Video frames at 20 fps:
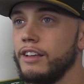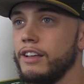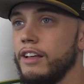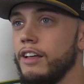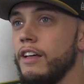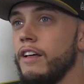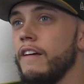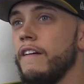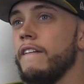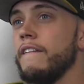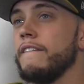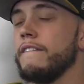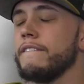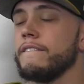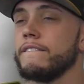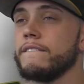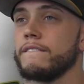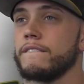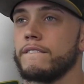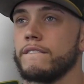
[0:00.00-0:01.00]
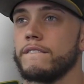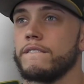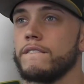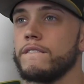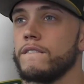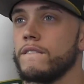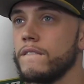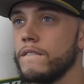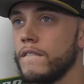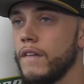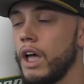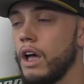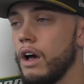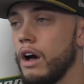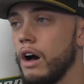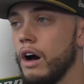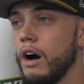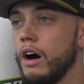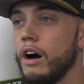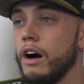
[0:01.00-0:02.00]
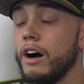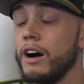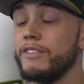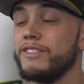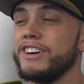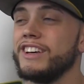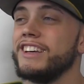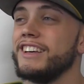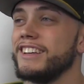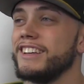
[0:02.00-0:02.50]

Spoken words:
why did you choose McDaniel?